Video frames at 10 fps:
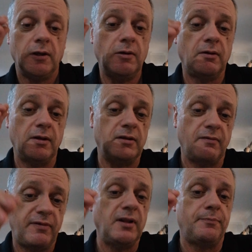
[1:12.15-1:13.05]

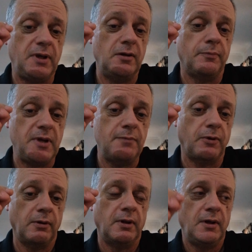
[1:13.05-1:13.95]
The Filipino
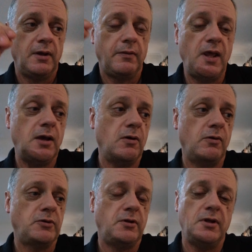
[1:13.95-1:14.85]
people, they
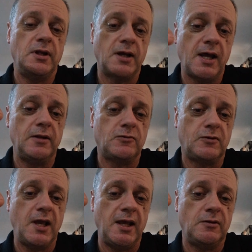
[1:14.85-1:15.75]
go to the United
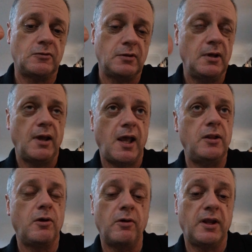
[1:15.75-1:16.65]
States
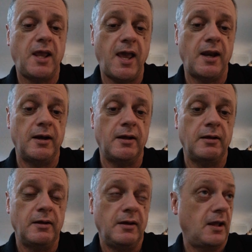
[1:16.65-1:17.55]
and they go to Canada.